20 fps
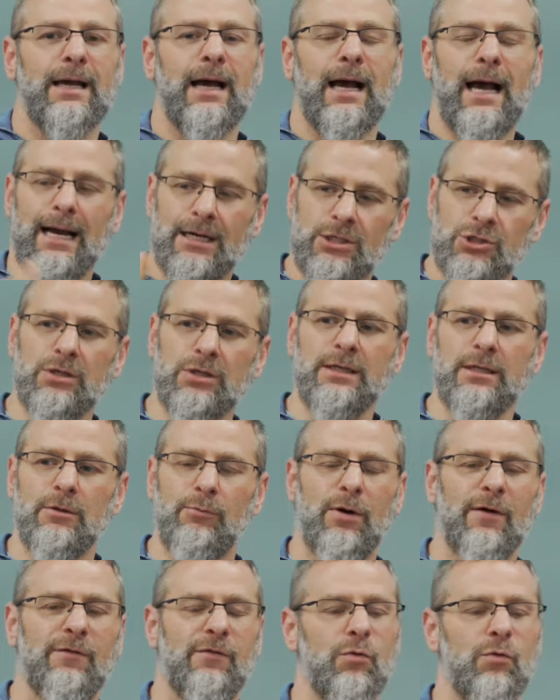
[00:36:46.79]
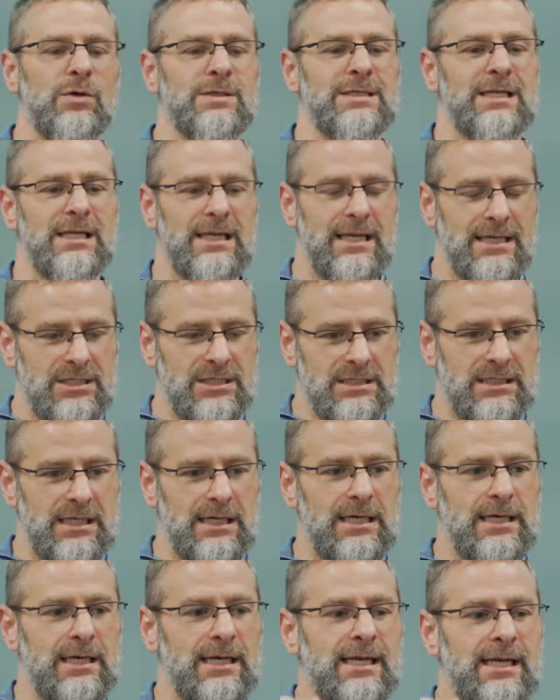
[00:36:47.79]
Actually, the Prophet was
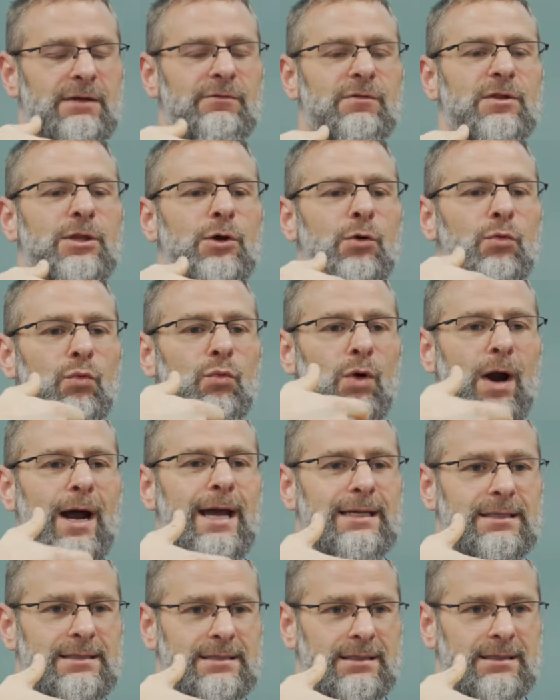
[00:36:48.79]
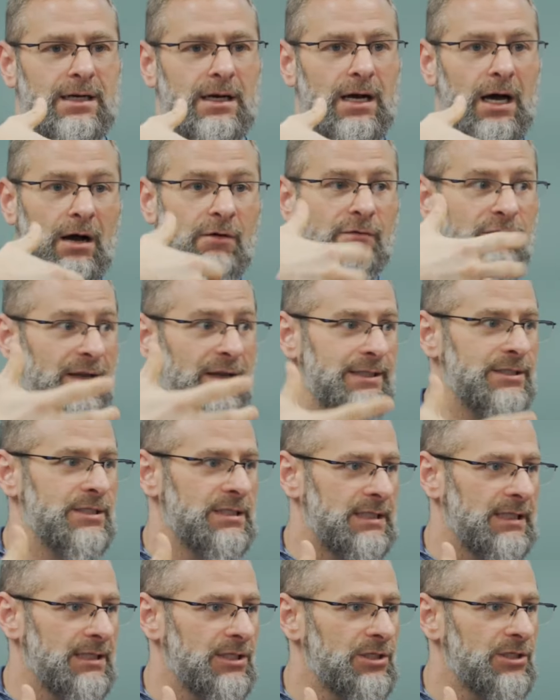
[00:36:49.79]
legislated and given the right of
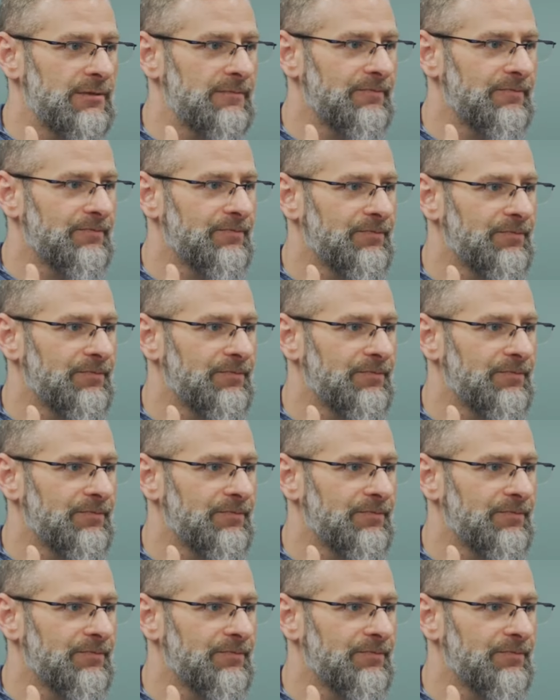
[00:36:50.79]
legislation.